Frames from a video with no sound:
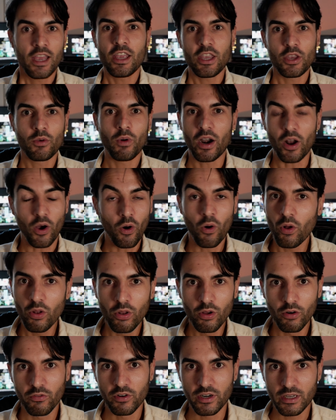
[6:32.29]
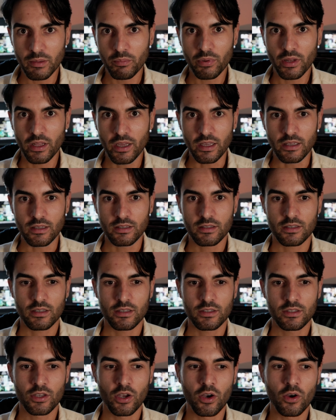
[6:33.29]
you are all over the place.
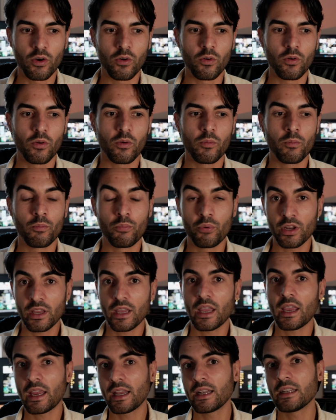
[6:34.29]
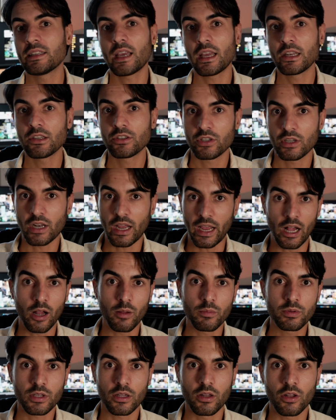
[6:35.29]
So bringing intention
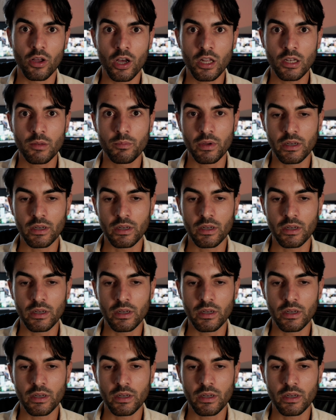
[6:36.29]
helps a lot,